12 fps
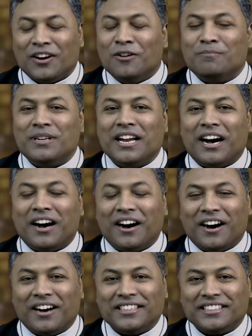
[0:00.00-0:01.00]
open our
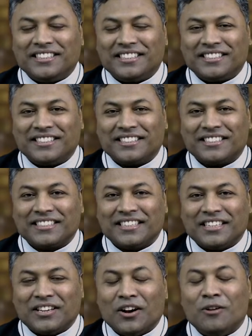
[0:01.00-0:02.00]
hearts,
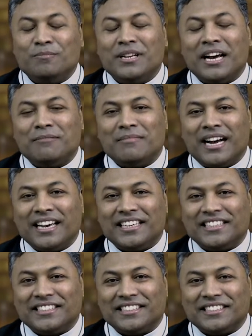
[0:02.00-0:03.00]
open our
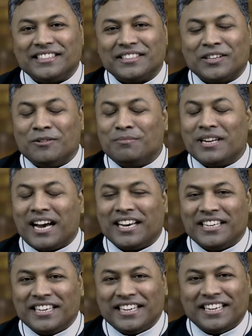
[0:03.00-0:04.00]
minds, open
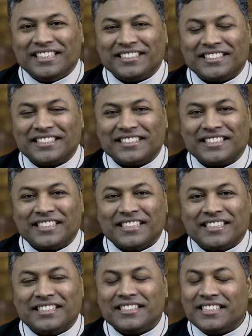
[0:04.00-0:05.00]
our ears
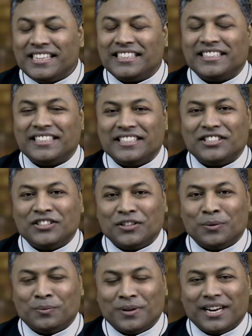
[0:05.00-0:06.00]
to listen to
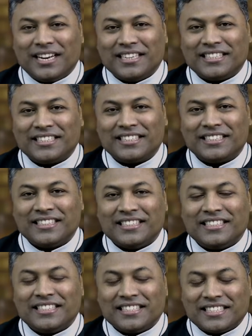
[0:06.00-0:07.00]
your word.
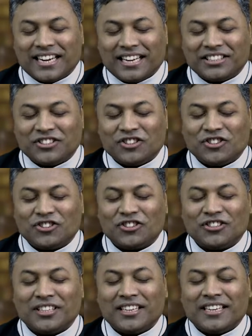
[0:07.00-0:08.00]

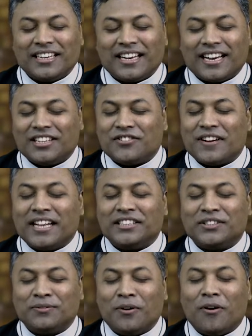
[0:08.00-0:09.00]
Touch and
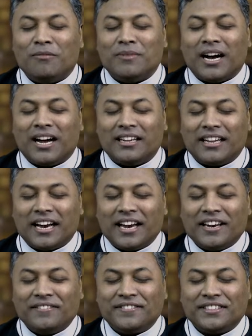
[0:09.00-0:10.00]
transform our
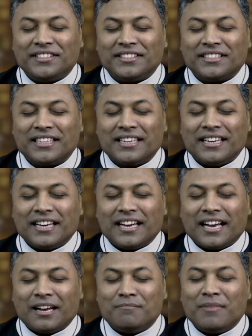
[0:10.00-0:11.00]
lives
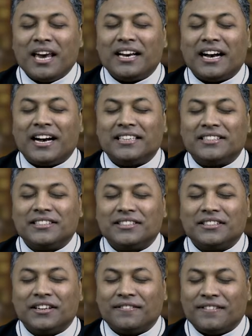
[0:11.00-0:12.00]
and make
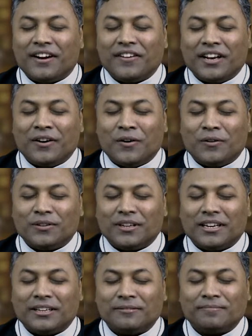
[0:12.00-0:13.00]
us your very
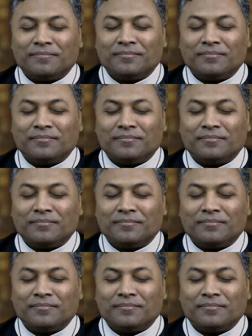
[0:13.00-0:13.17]
own.